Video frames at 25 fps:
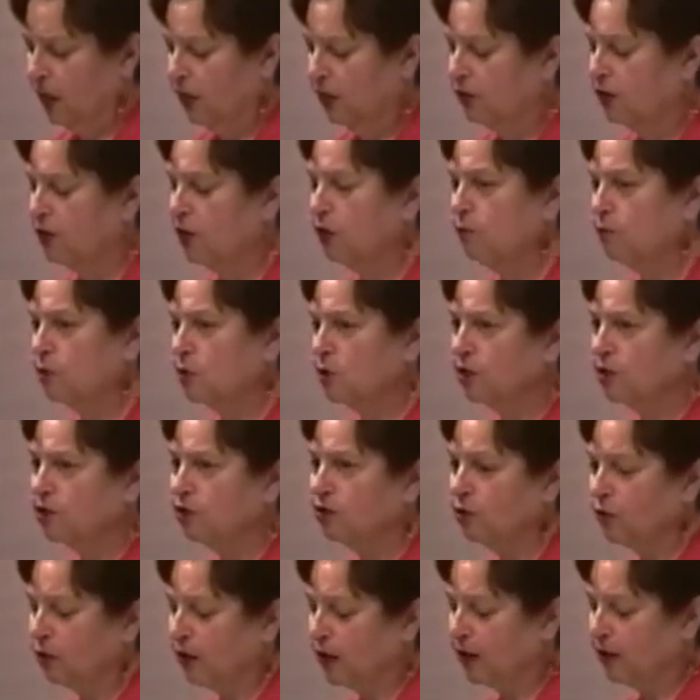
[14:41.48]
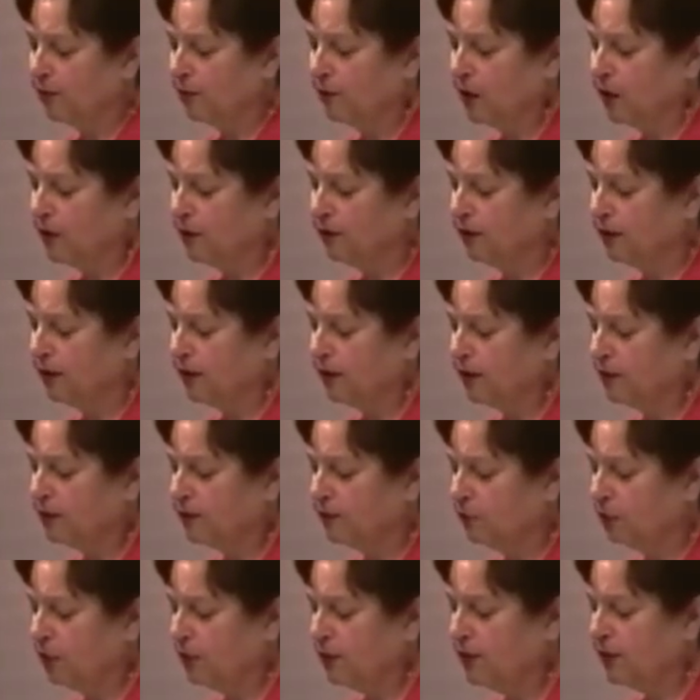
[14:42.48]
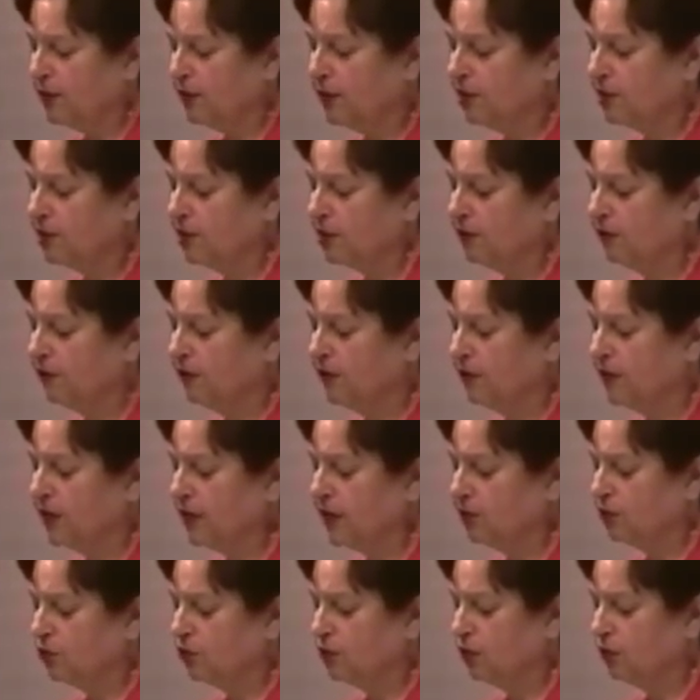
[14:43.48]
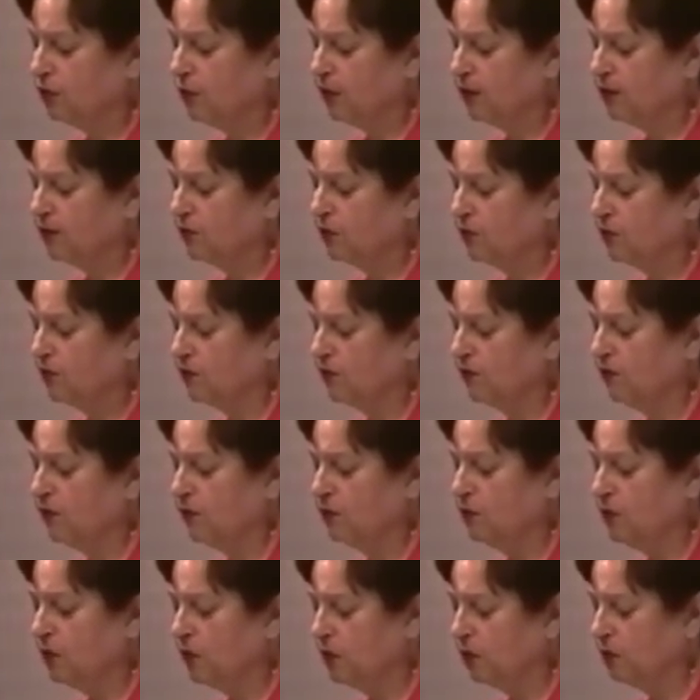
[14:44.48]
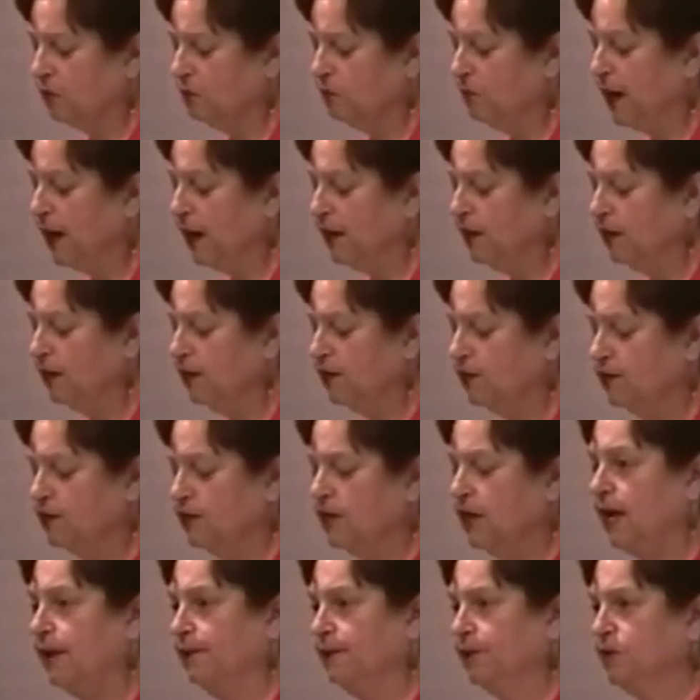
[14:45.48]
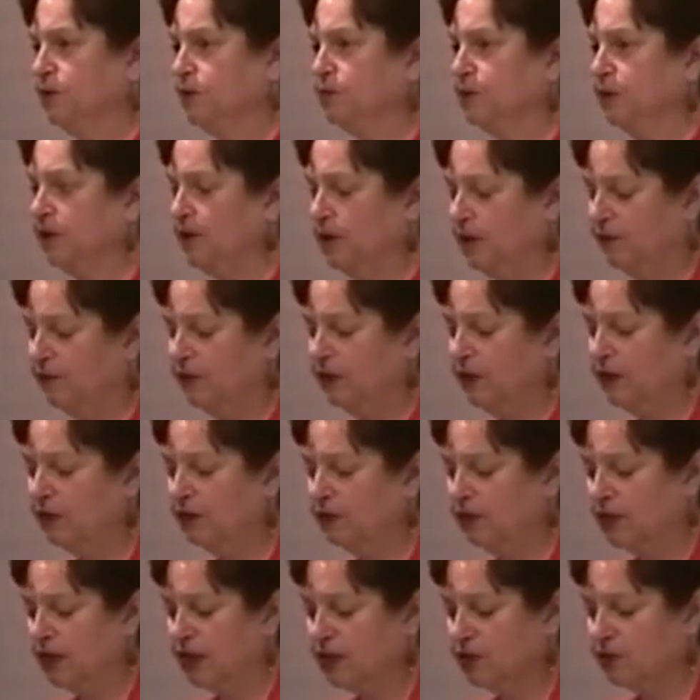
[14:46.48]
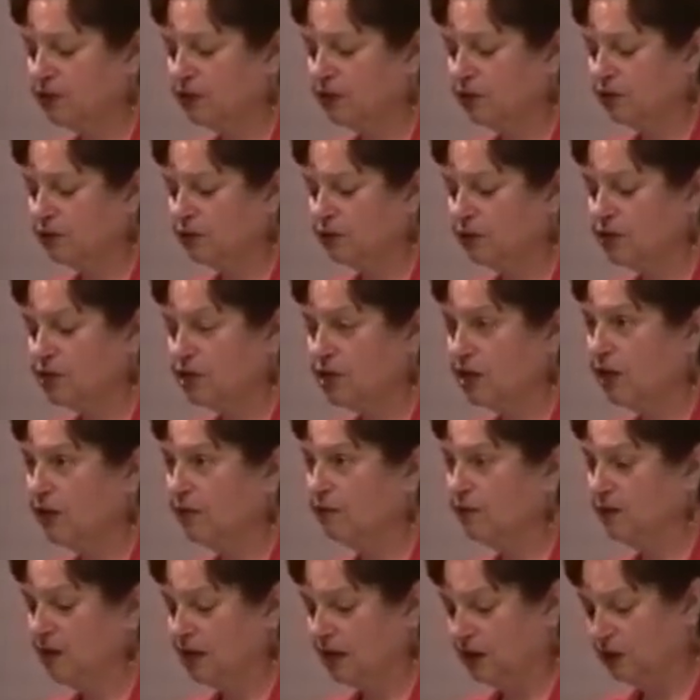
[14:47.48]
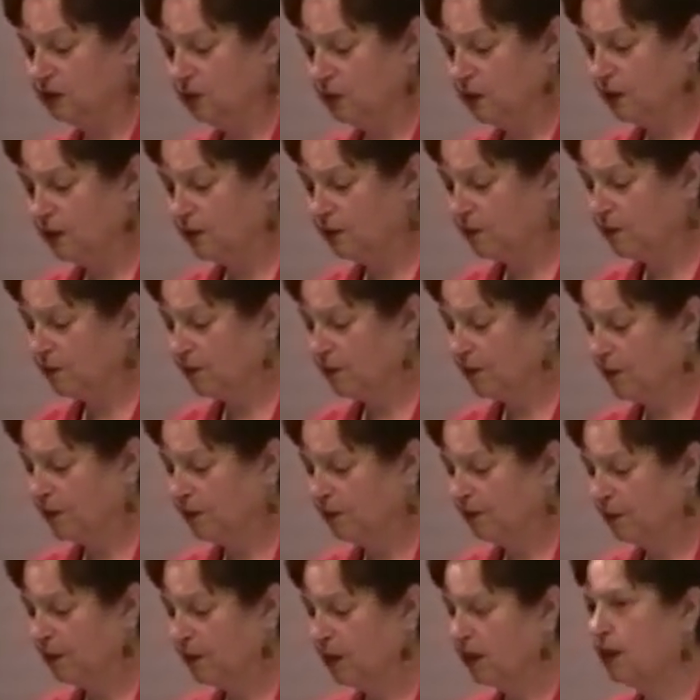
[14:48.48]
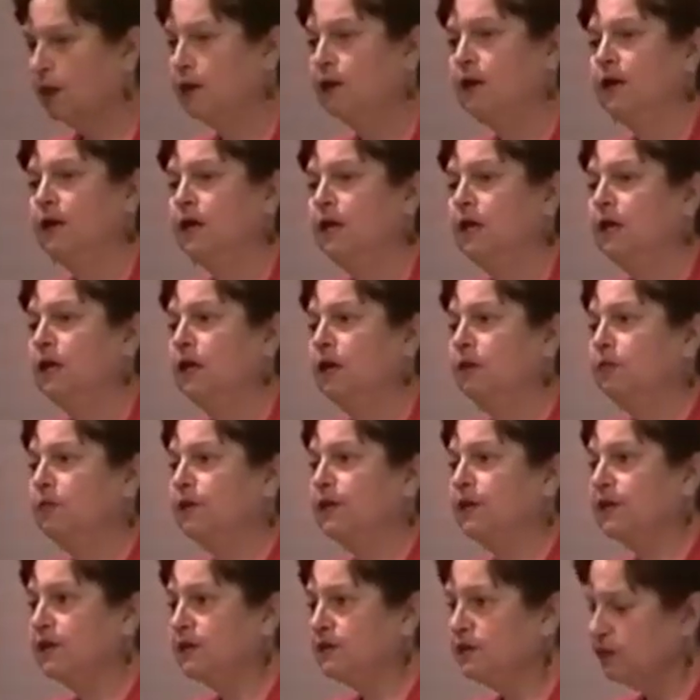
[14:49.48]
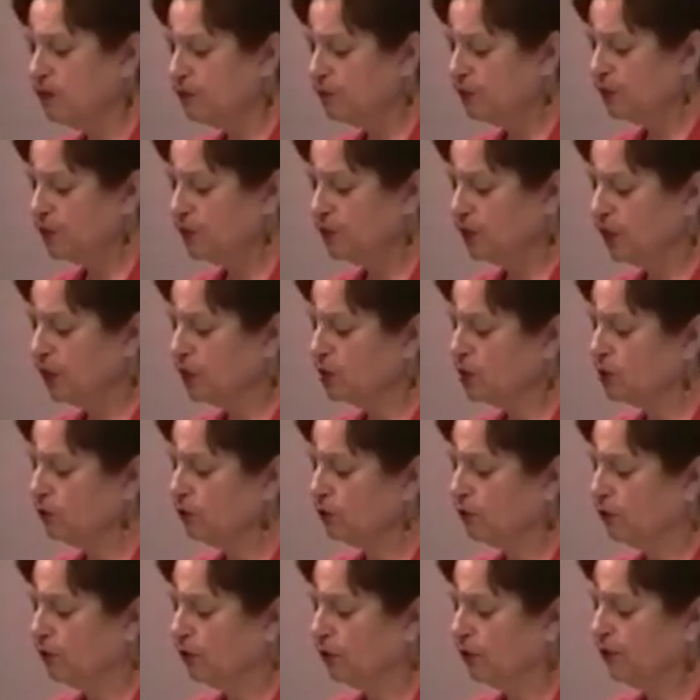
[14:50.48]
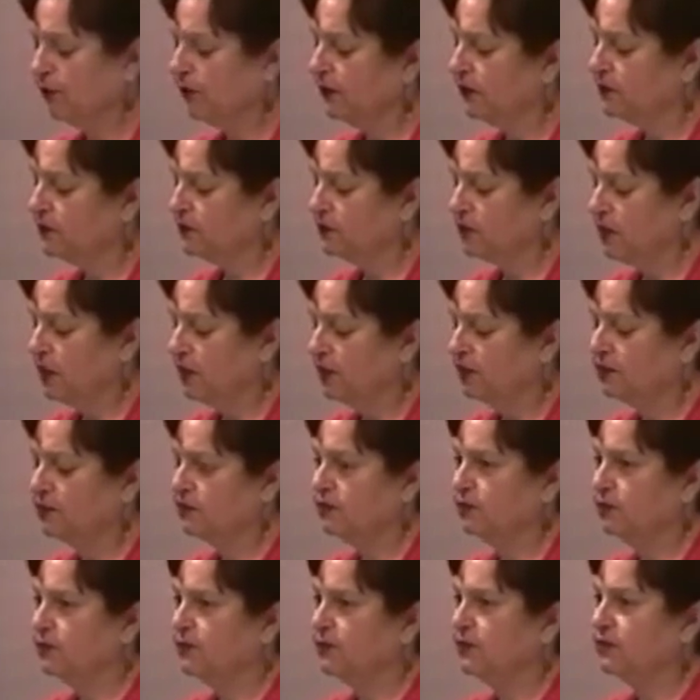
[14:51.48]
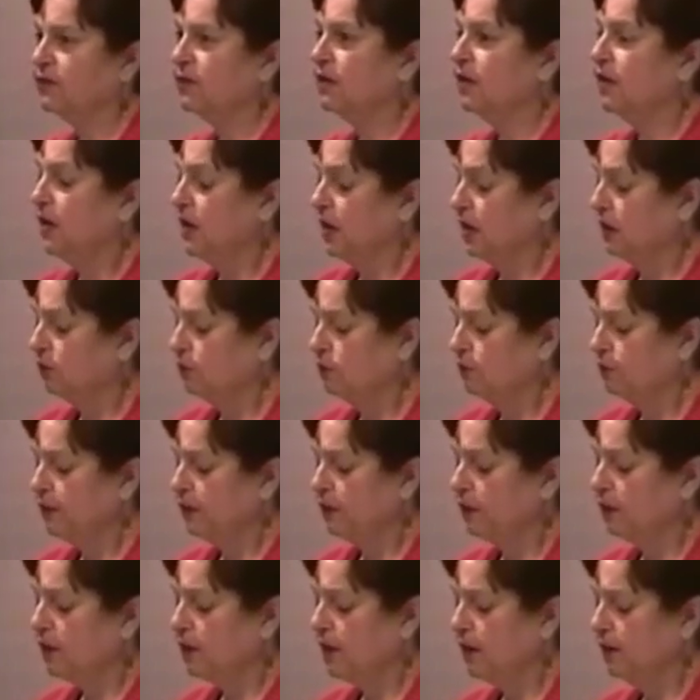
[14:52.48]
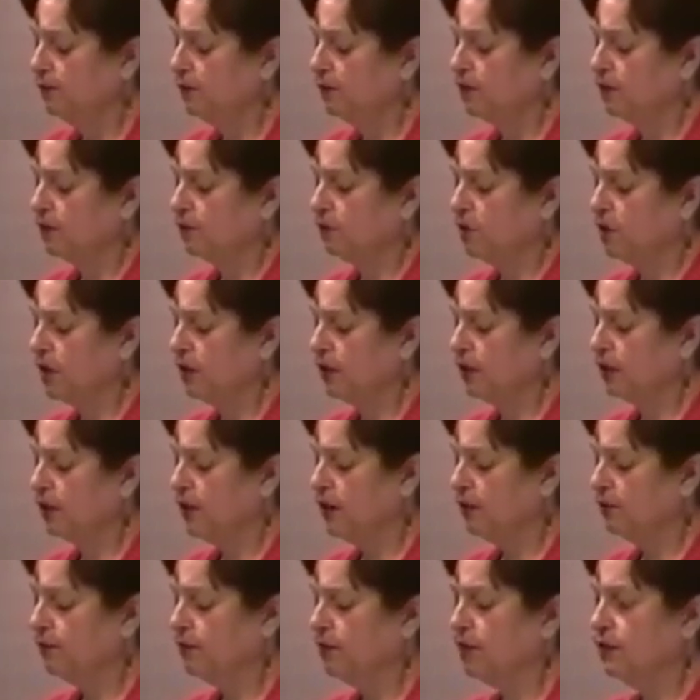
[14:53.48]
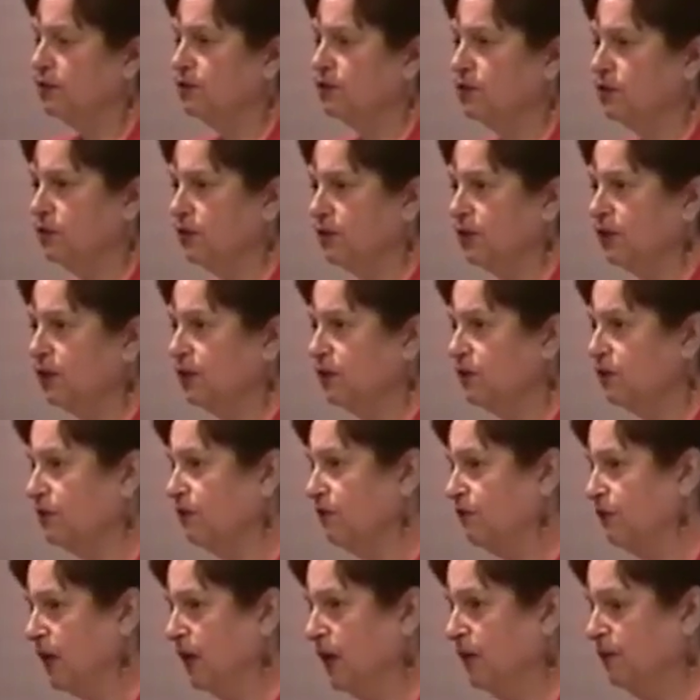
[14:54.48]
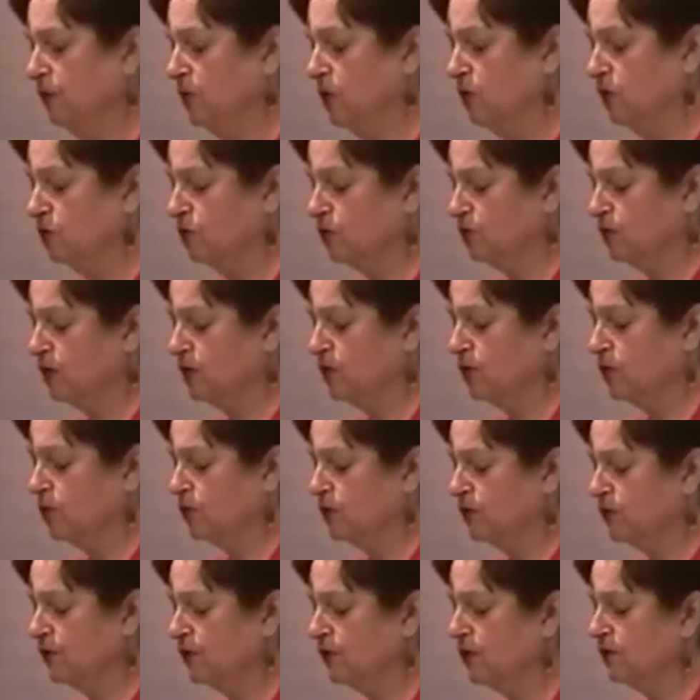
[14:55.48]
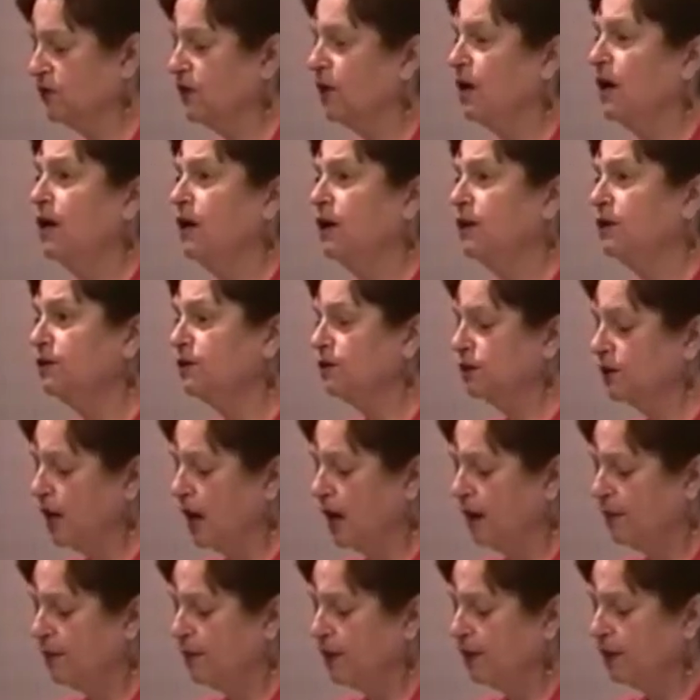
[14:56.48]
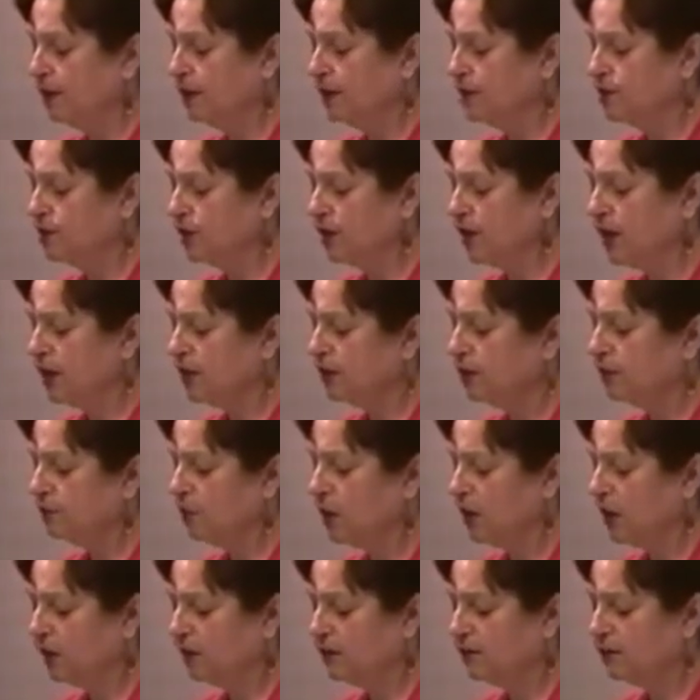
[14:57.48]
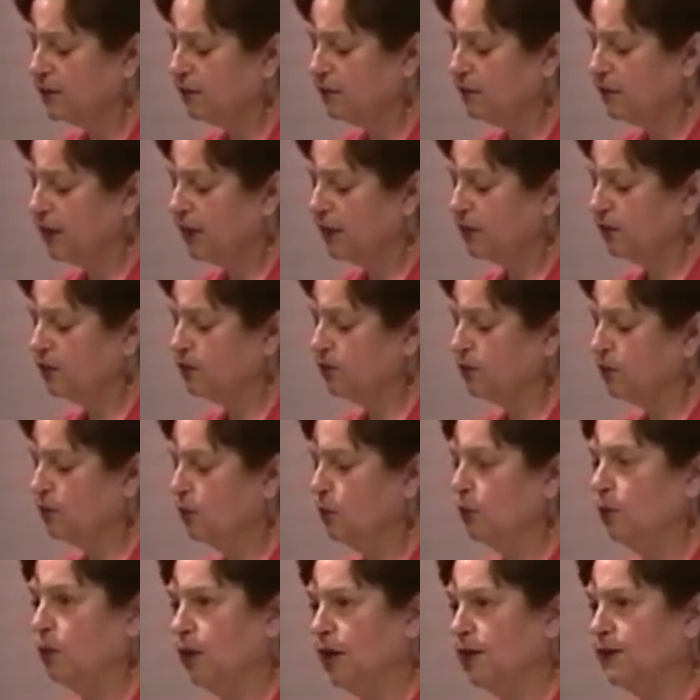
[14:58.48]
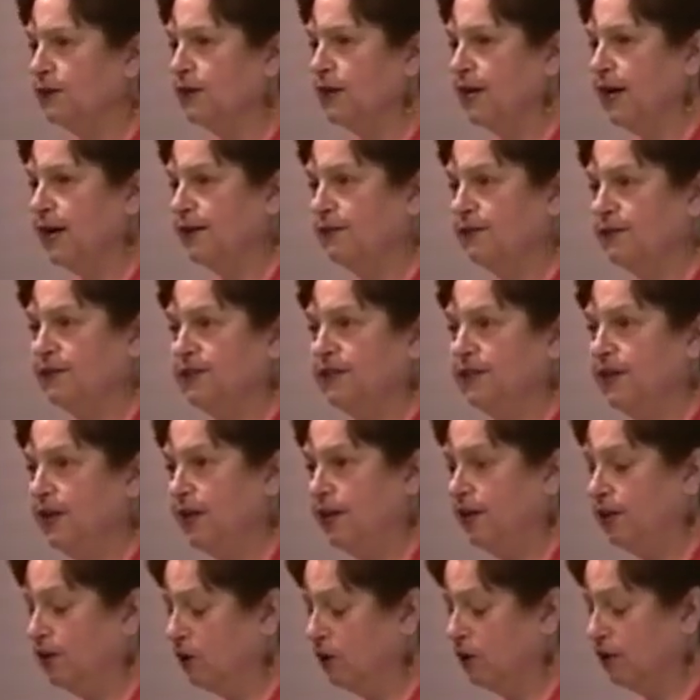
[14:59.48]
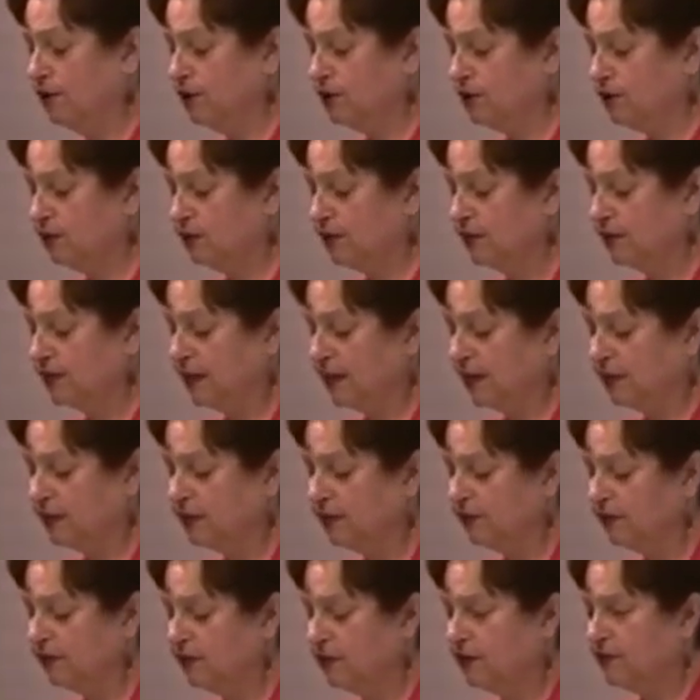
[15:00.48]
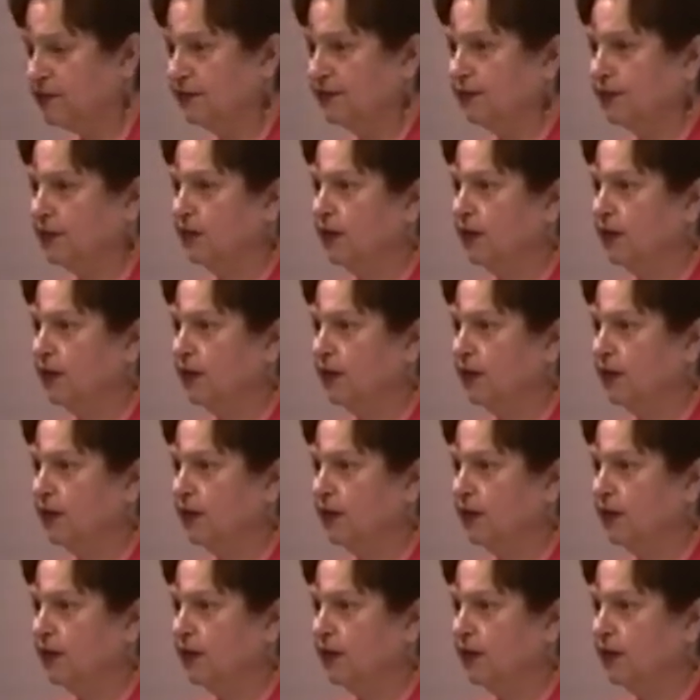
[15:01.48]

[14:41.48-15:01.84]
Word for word: no moratorium on the exploitation of the natural resource of the moon pending establishment of an international regime, unquote. Because of the potential for frivolous lawsuits, it will be incumbent upon the companies looking to develop these resources to lobby and educate the policymakers who will want to have a say in our industry's activities.